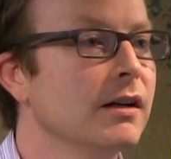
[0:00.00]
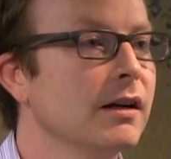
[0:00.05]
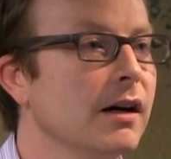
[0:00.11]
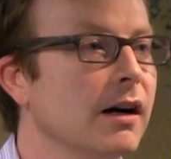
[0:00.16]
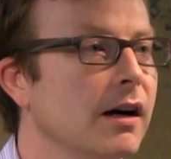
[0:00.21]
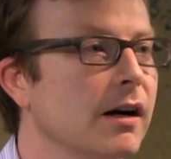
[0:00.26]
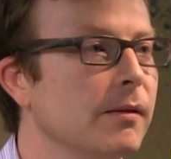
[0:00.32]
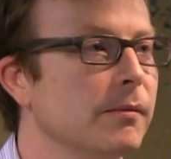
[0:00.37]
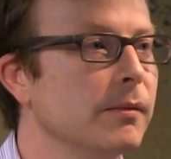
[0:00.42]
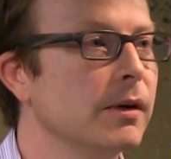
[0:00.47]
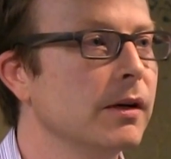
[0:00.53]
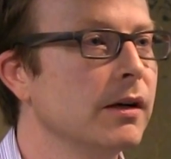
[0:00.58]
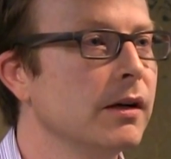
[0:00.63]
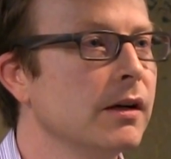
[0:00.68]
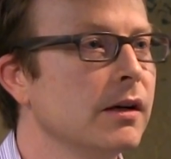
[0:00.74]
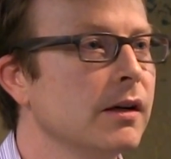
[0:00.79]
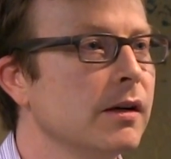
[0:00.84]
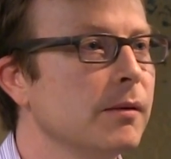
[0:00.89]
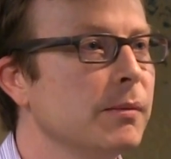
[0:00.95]
But
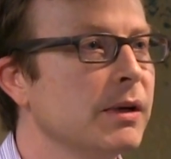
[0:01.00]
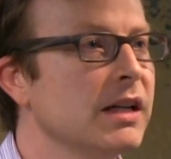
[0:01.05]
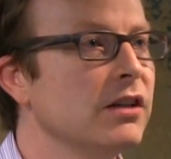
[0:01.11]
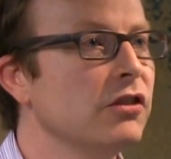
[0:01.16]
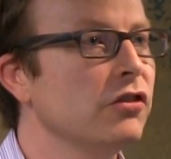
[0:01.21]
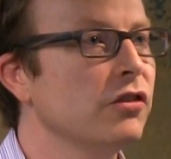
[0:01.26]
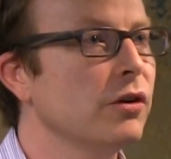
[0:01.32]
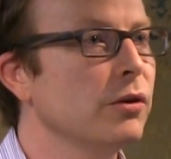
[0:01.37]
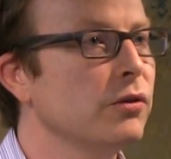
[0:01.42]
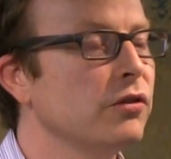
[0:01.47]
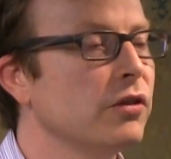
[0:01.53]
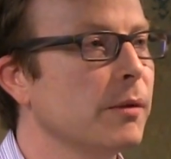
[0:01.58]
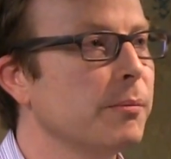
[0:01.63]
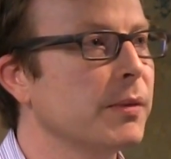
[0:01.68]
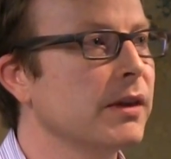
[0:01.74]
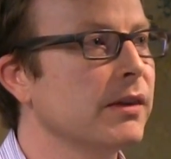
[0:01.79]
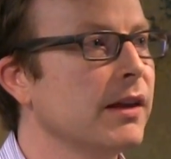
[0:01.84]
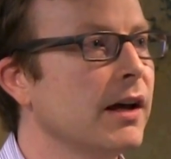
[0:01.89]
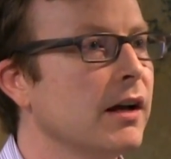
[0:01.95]
he showed
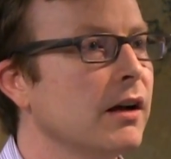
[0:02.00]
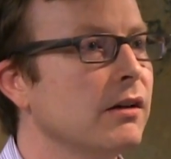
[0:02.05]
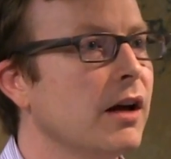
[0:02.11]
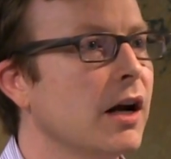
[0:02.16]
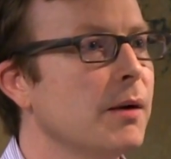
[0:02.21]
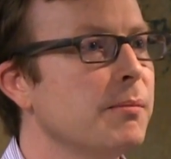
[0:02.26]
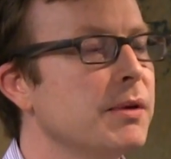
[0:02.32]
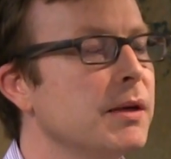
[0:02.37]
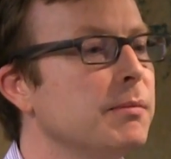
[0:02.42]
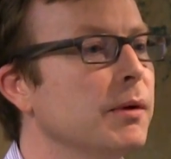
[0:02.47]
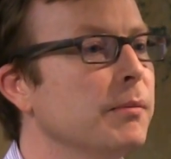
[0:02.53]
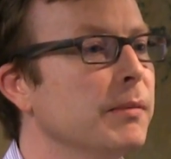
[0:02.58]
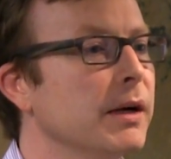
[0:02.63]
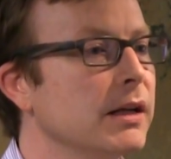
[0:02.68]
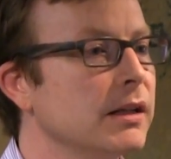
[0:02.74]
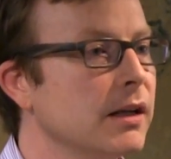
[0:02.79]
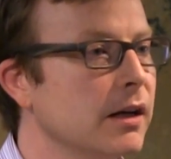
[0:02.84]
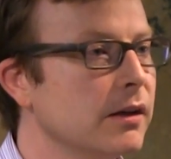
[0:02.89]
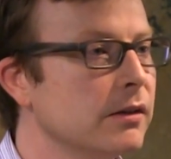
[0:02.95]
something that a lot of people
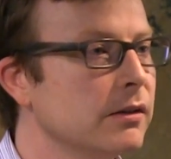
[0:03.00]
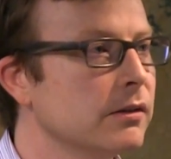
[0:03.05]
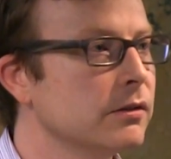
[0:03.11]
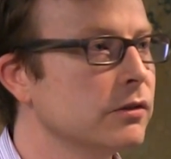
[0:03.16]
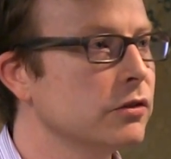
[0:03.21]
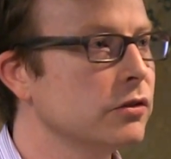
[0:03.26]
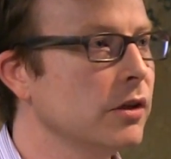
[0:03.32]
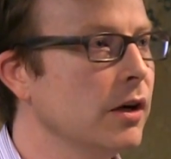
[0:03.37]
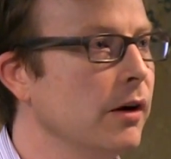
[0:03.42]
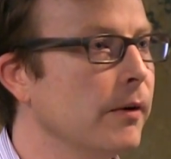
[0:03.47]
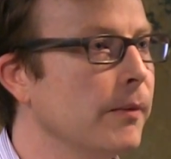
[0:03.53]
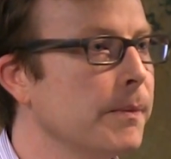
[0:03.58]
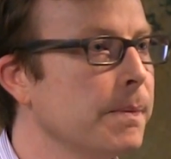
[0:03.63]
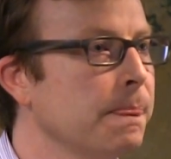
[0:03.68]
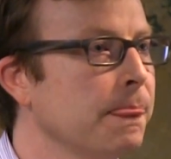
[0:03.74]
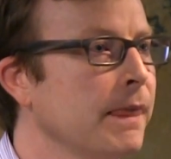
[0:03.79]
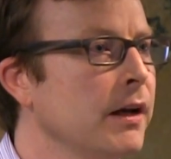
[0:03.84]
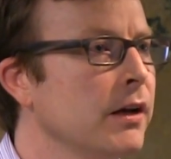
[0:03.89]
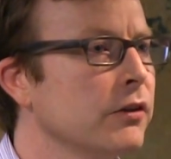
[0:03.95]
might not show.
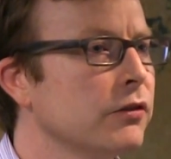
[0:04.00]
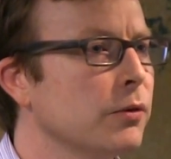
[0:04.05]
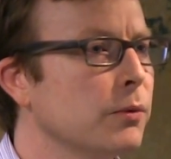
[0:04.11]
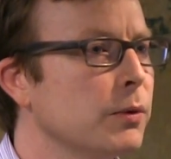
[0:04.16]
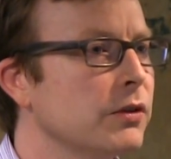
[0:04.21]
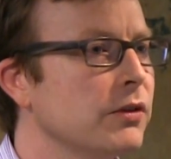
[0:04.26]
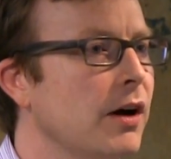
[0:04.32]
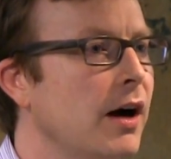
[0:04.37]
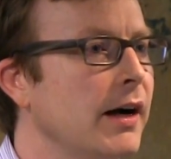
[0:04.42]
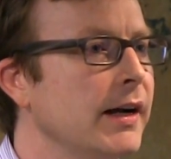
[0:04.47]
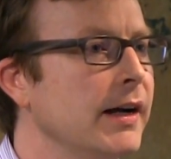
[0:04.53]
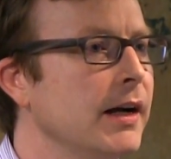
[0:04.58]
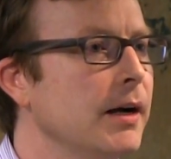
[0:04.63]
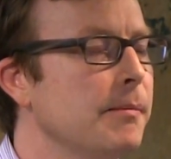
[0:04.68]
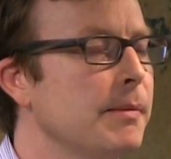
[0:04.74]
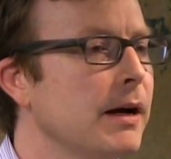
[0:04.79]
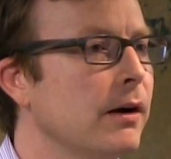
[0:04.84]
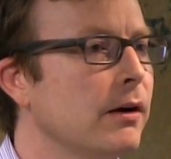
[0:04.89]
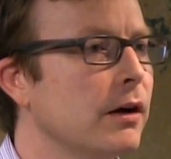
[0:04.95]
So when we're talking
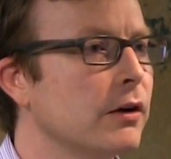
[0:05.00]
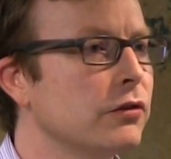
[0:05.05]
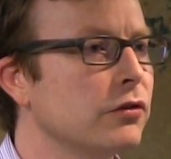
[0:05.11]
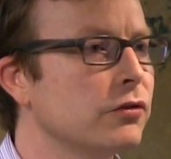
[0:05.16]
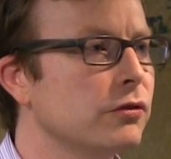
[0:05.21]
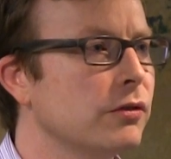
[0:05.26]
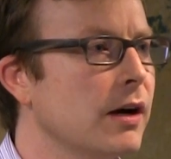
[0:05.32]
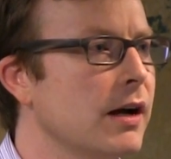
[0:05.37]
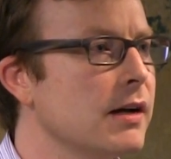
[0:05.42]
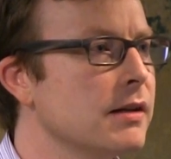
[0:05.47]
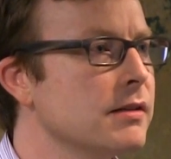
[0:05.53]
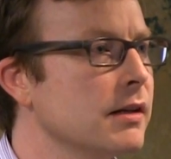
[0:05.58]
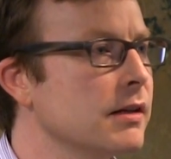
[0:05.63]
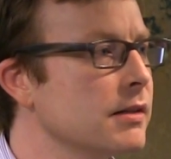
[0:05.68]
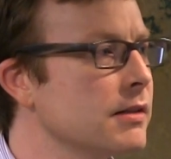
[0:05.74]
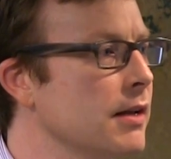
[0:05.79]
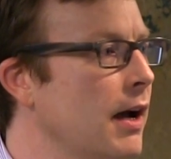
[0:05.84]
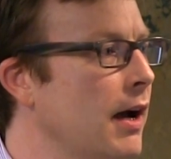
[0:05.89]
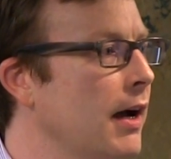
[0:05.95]
about our stress,
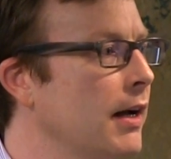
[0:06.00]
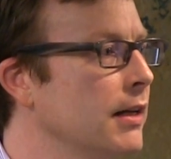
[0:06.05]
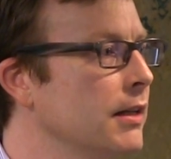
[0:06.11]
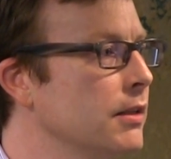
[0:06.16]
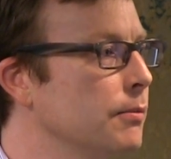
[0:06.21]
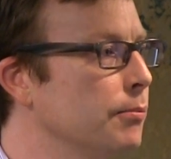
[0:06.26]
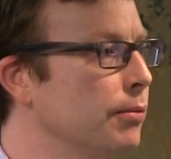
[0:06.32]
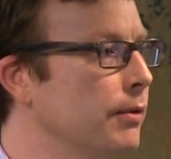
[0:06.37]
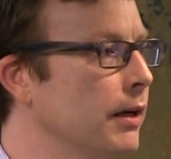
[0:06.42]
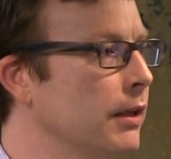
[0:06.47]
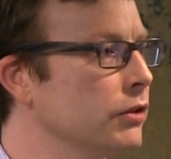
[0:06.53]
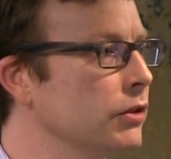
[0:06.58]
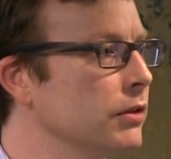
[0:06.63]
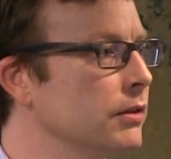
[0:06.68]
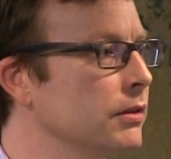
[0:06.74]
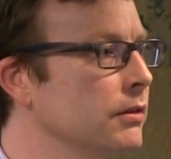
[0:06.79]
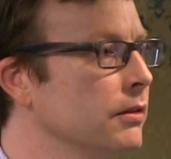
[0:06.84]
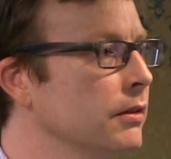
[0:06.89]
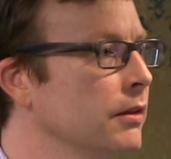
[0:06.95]
anxiety,
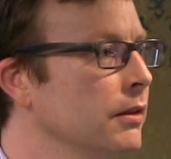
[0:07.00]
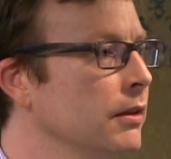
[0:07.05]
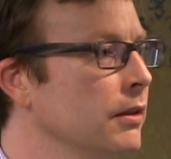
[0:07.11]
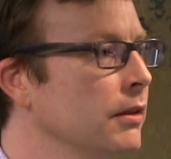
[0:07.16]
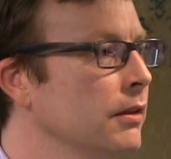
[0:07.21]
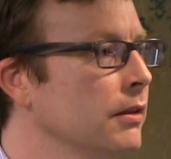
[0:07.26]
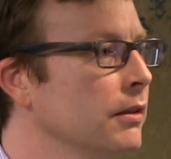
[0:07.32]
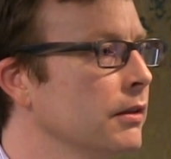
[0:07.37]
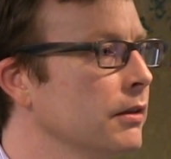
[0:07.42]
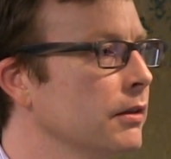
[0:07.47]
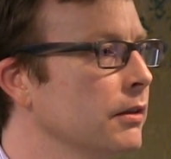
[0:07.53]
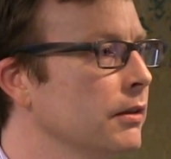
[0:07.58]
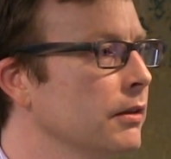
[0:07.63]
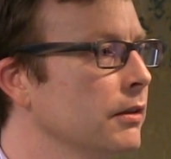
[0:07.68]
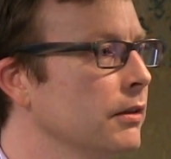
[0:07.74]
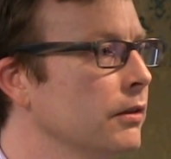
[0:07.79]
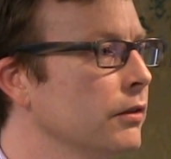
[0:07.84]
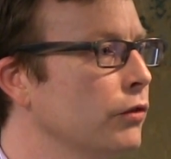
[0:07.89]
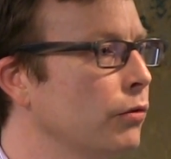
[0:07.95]
depression,
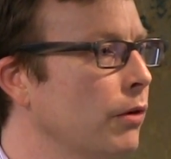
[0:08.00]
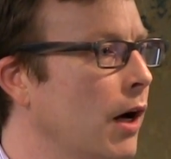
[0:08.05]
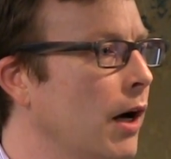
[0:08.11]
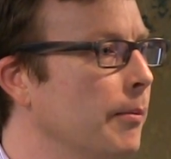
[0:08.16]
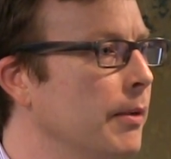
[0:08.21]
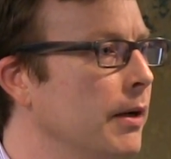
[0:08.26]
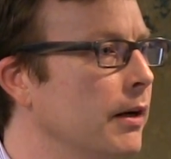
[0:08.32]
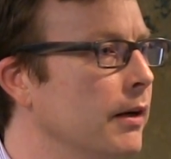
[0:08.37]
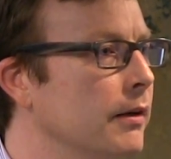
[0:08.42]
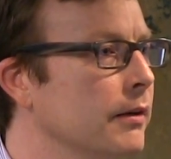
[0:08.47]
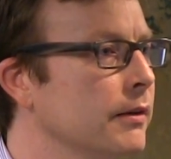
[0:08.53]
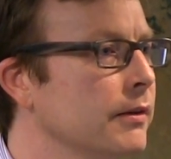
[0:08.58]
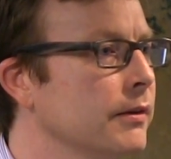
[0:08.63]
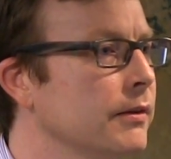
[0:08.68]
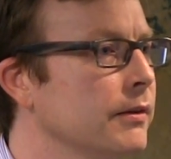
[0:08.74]
trauma,